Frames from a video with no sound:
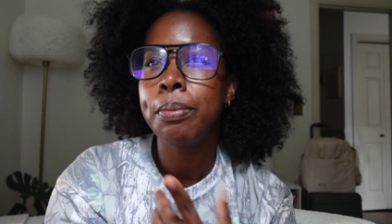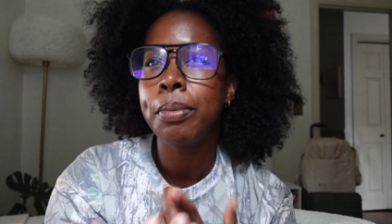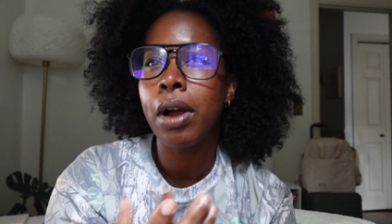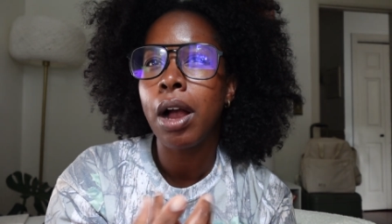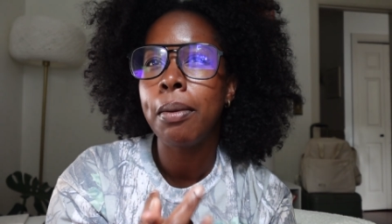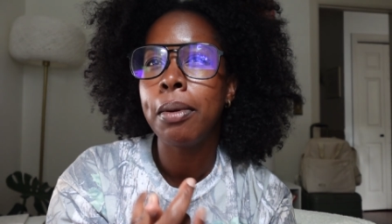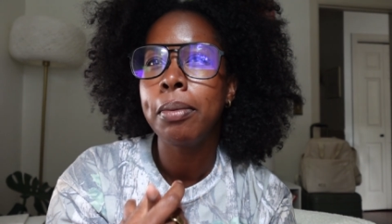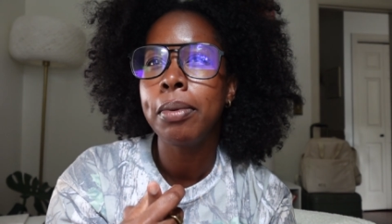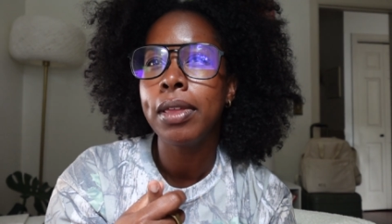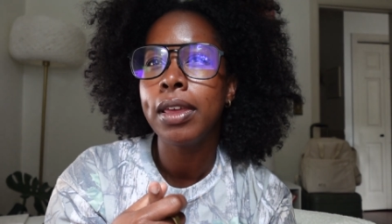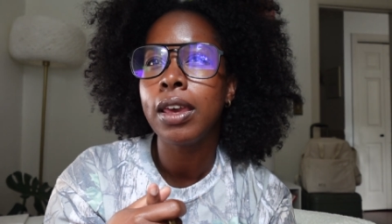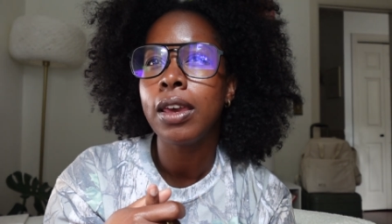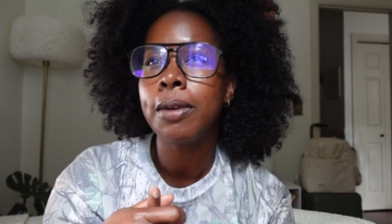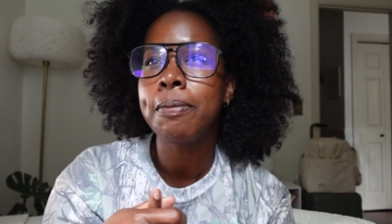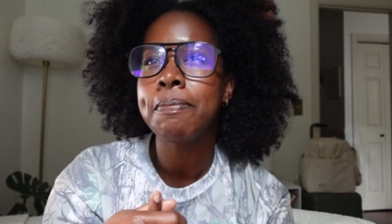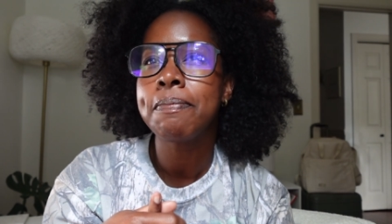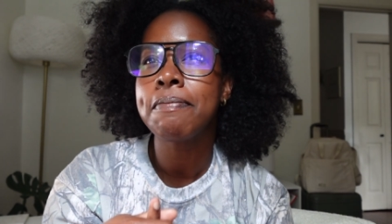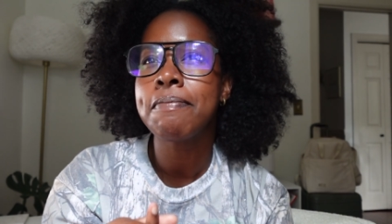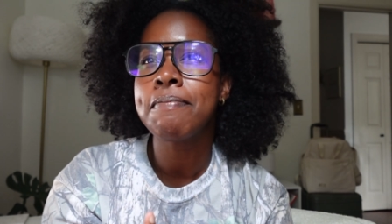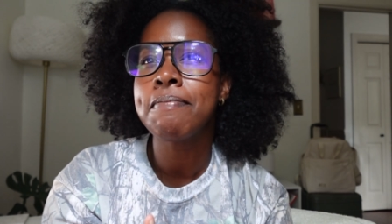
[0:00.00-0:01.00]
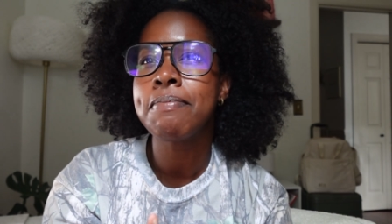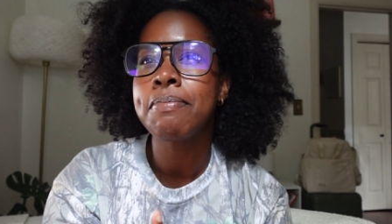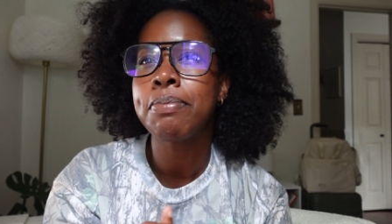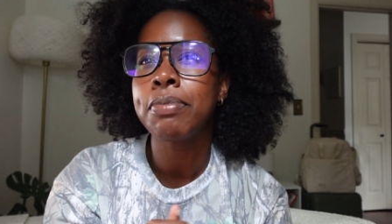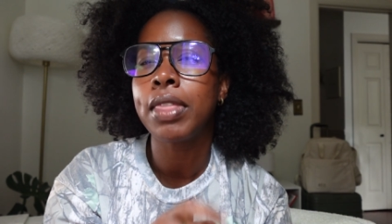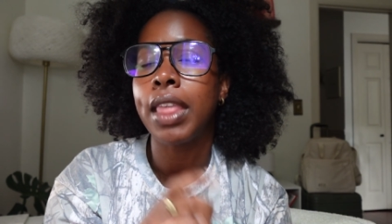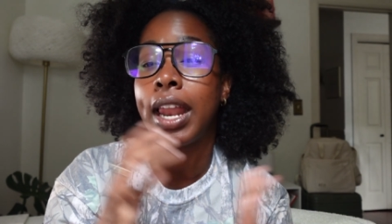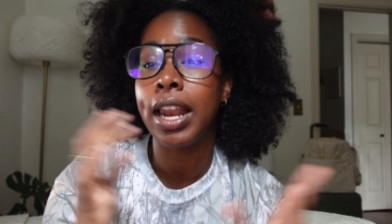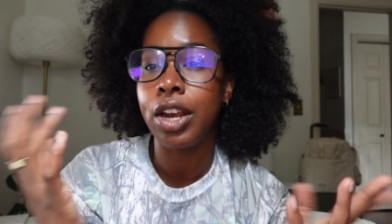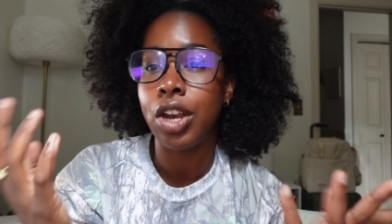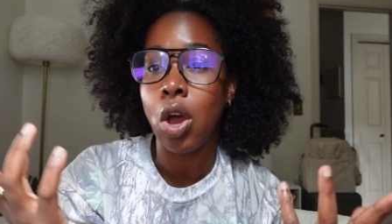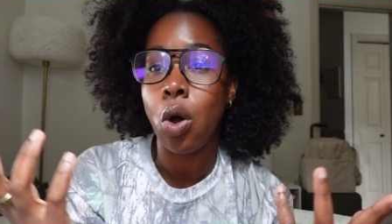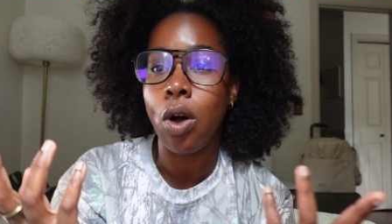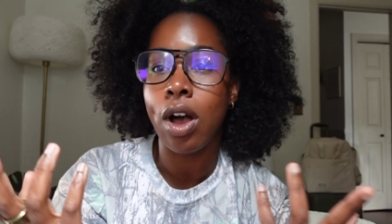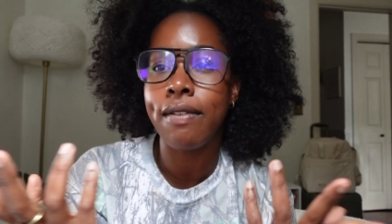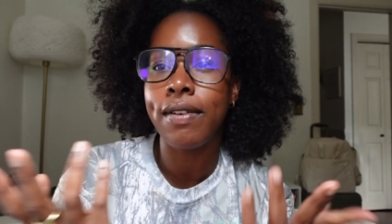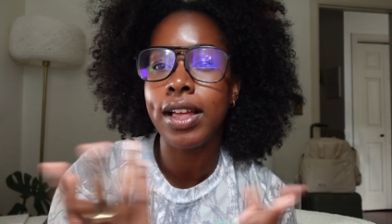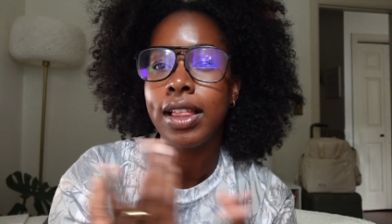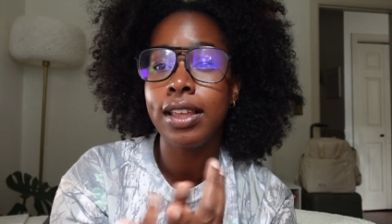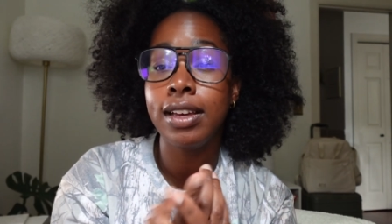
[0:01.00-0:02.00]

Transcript: probably, that I know of at